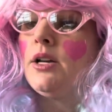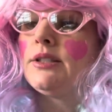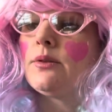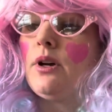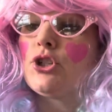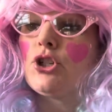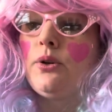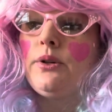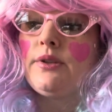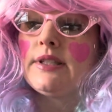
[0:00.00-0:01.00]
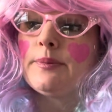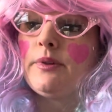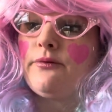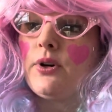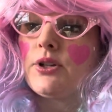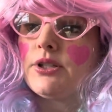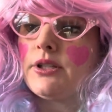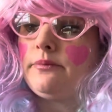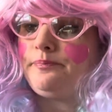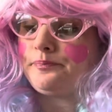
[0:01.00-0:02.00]
So I'll show you this one
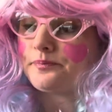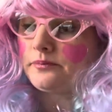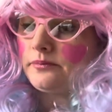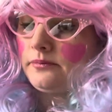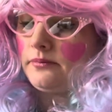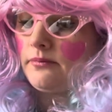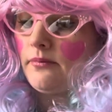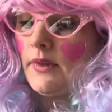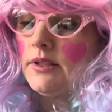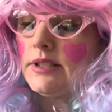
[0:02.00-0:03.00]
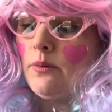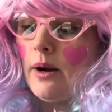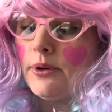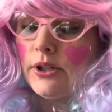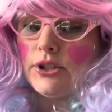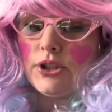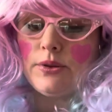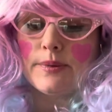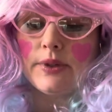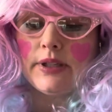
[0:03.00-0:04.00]
first. So what we're going to do
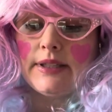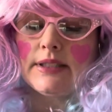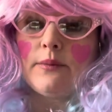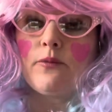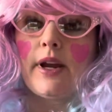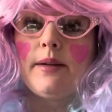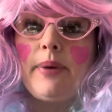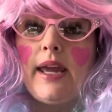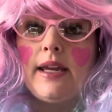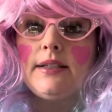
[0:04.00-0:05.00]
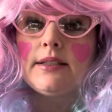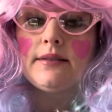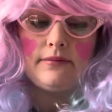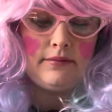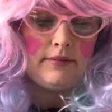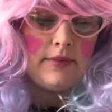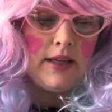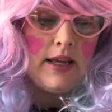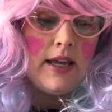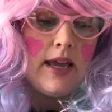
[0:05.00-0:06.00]
is we're going to get some red paint
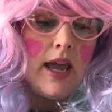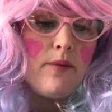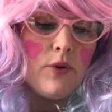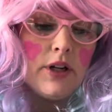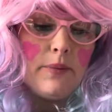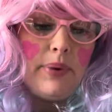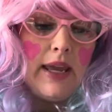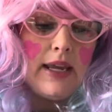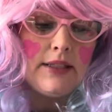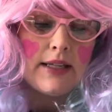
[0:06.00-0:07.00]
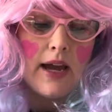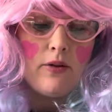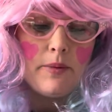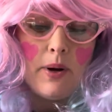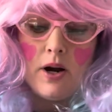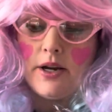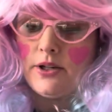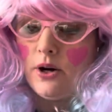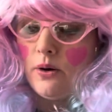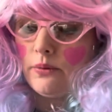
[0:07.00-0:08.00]
and we're going to paint our pine
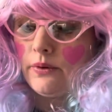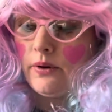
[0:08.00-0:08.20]
cone.